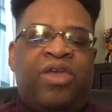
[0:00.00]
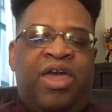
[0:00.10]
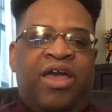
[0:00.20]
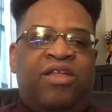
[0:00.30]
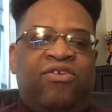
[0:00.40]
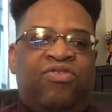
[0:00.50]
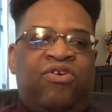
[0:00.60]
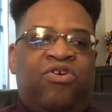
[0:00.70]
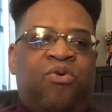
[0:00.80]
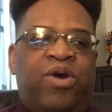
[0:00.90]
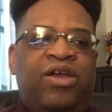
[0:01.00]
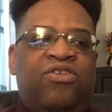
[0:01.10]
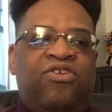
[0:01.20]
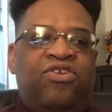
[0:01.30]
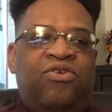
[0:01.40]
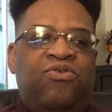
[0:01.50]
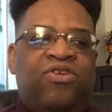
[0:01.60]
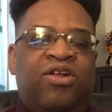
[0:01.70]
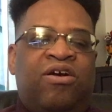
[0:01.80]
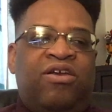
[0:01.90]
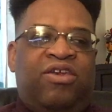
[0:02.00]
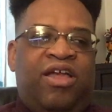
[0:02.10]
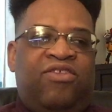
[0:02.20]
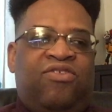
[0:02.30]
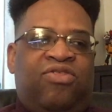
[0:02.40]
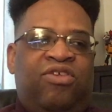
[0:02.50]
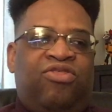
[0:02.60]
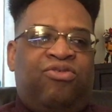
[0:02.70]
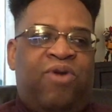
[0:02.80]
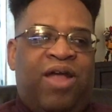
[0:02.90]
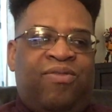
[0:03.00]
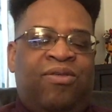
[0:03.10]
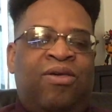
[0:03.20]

and they're going to use it against the threat.